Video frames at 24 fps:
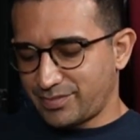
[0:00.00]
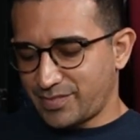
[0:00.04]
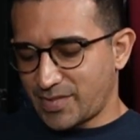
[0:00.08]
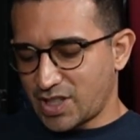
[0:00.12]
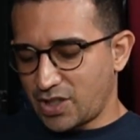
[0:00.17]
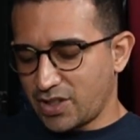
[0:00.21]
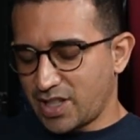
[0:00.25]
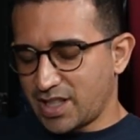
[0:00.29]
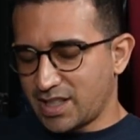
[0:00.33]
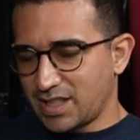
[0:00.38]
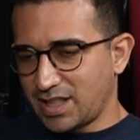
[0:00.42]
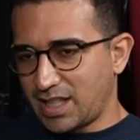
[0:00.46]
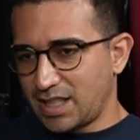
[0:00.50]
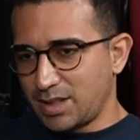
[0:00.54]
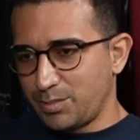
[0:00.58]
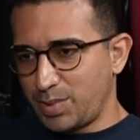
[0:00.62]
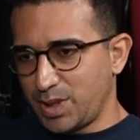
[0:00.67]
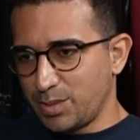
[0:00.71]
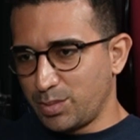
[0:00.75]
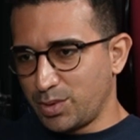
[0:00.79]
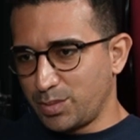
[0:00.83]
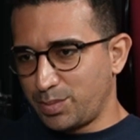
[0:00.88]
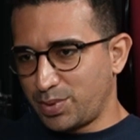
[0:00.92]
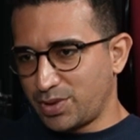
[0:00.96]
Okay, a lot of
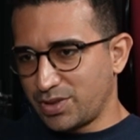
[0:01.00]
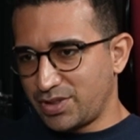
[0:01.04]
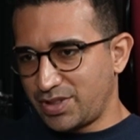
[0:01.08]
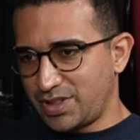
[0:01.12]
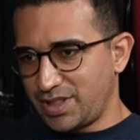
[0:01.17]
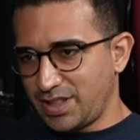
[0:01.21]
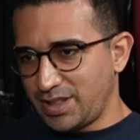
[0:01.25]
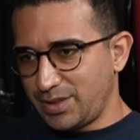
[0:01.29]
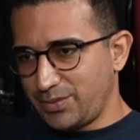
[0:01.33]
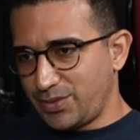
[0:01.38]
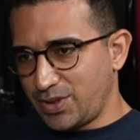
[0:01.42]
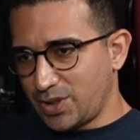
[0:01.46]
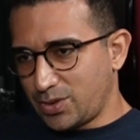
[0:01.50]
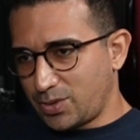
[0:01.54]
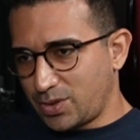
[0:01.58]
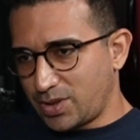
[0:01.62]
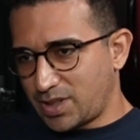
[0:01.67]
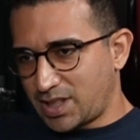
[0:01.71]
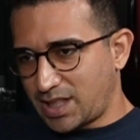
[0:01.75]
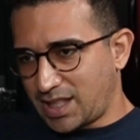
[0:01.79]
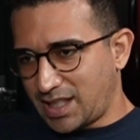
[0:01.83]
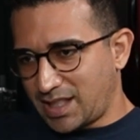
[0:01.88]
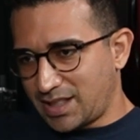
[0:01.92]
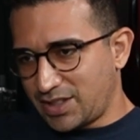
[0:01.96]
people perceive
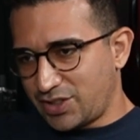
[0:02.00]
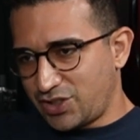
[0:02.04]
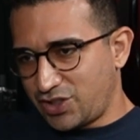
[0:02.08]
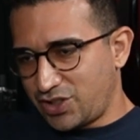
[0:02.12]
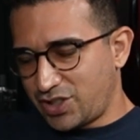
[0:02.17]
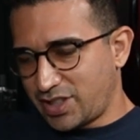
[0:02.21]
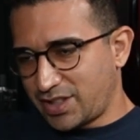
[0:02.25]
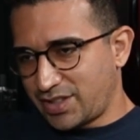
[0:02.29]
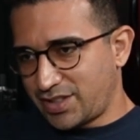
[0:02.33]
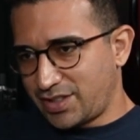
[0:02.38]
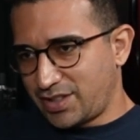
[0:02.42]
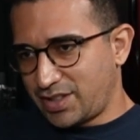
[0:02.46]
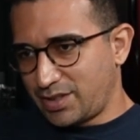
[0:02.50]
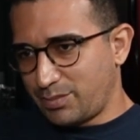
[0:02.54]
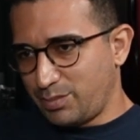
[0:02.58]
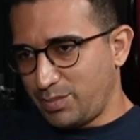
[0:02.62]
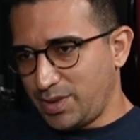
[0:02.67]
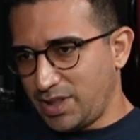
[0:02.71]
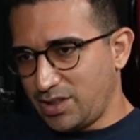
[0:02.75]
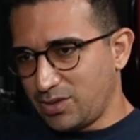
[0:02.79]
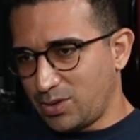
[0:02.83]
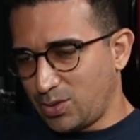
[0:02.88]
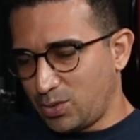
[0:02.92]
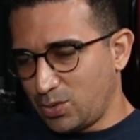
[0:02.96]
yoga as just to
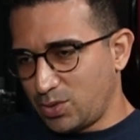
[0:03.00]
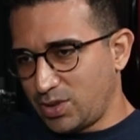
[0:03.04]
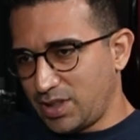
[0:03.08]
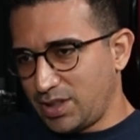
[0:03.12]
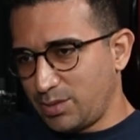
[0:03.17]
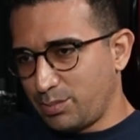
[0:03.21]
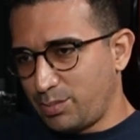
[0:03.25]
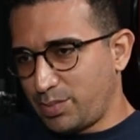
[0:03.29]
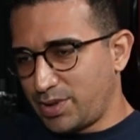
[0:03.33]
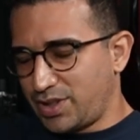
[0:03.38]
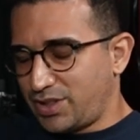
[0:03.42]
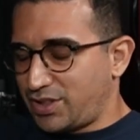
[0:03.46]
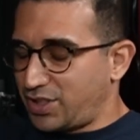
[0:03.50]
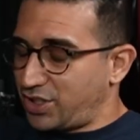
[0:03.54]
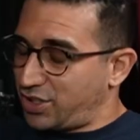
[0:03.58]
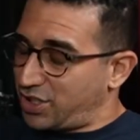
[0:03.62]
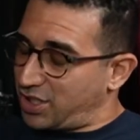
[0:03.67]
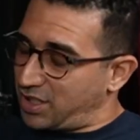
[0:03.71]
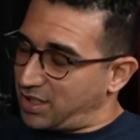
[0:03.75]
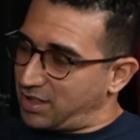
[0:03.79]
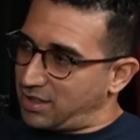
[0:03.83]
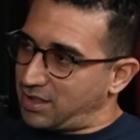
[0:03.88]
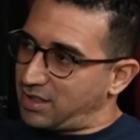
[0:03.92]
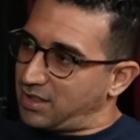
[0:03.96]
be holding
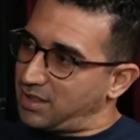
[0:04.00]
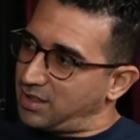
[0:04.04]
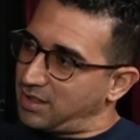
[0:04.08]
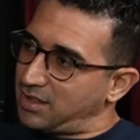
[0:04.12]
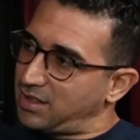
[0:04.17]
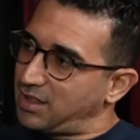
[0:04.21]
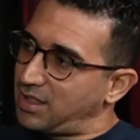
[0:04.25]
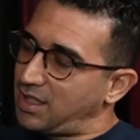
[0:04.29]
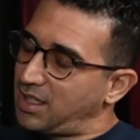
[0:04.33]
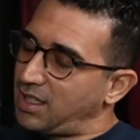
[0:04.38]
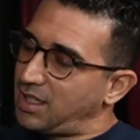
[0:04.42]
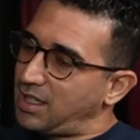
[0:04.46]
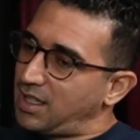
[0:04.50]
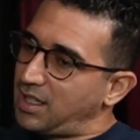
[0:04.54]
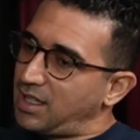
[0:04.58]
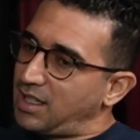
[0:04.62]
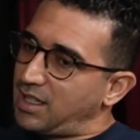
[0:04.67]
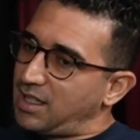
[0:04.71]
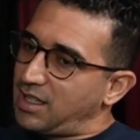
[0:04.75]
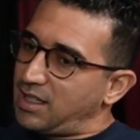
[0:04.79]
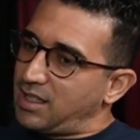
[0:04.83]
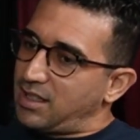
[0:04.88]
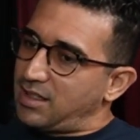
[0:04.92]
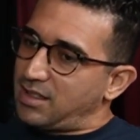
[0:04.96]
positions.
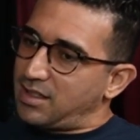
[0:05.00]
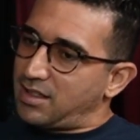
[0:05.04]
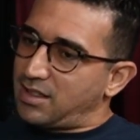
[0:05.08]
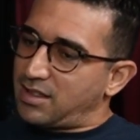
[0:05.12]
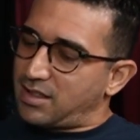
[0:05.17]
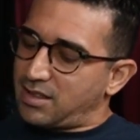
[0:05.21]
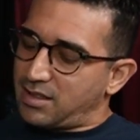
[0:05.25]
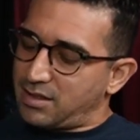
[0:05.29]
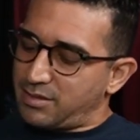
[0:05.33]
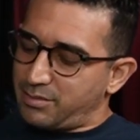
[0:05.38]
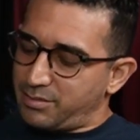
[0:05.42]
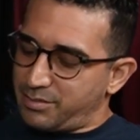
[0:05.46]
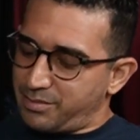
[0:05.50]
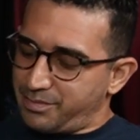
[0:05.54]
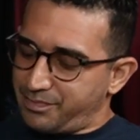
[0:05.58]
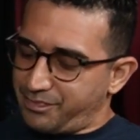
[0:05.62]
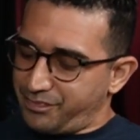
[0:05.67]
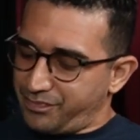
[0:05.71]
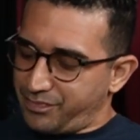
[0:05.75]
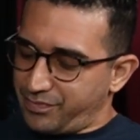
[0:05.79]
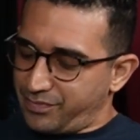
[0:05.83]
Mm-hmm.